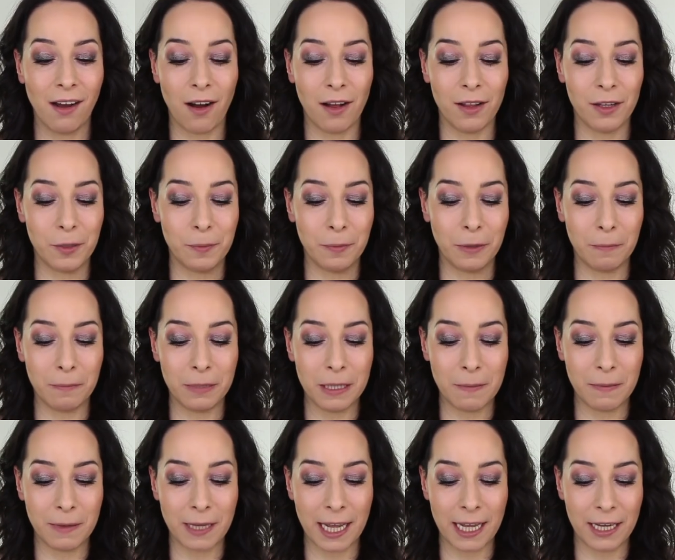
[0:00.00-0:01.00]
ColourPop
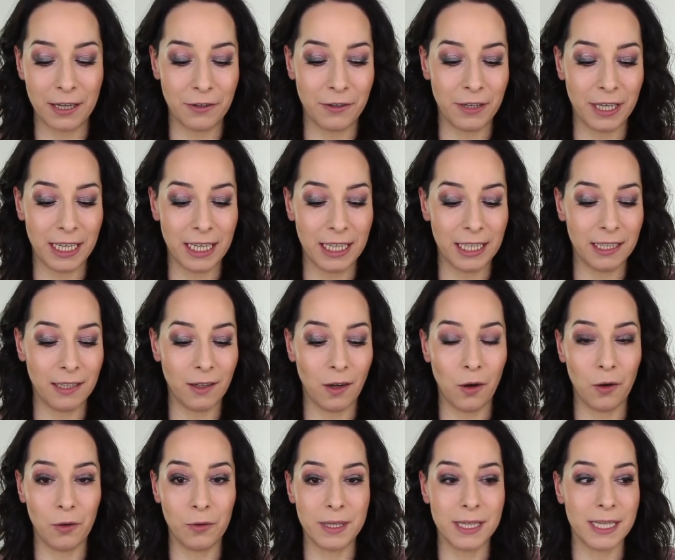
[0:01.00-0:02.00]
lip liner in
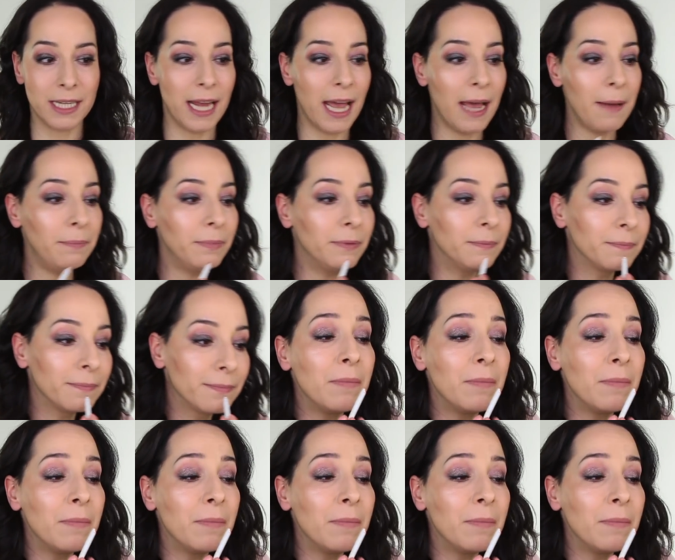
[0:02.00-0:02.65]
Oh Snap.